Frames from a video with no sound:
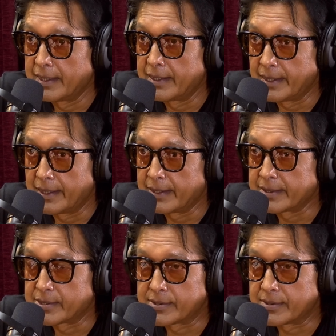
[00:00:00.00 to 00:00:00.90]
Yeah,
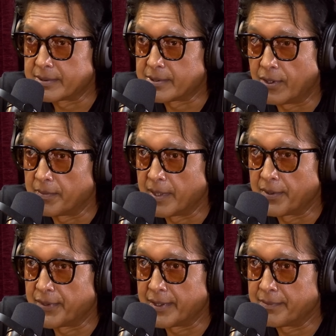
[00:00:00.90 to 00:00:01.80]
it's all
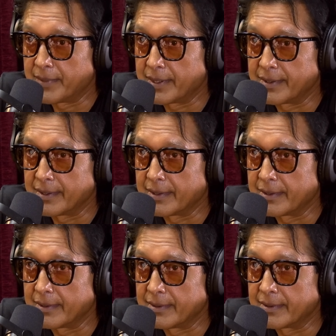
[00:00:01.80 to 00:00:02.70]
about them,
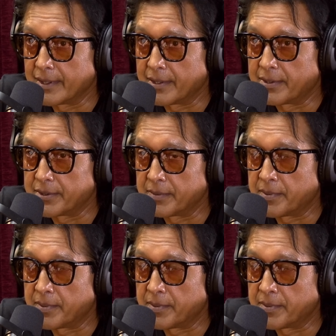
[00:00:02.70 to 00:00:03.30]
and they're in the